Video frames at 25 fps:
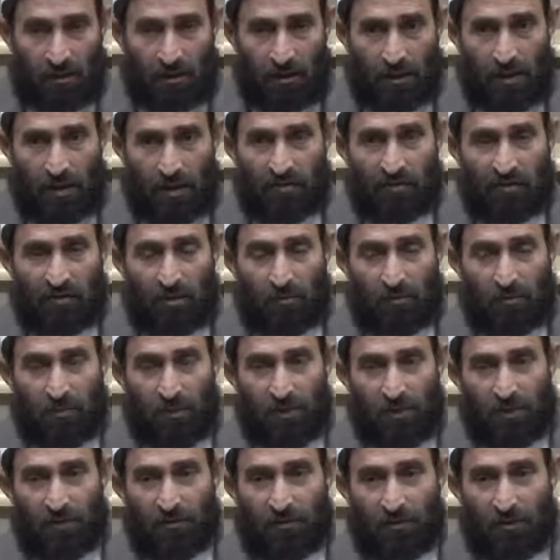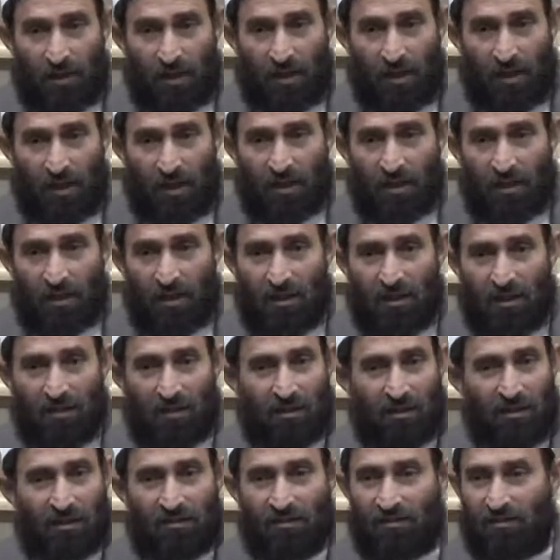as compared to the akhirah,
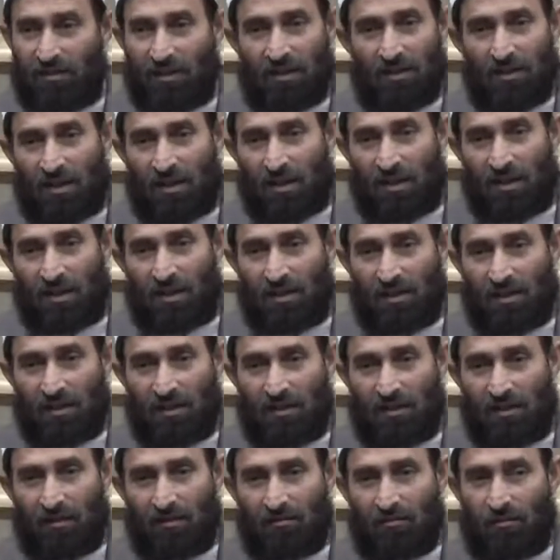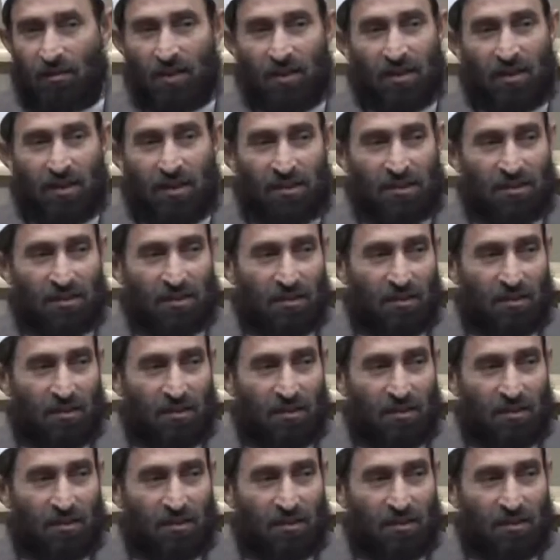it's nothing. It's very little.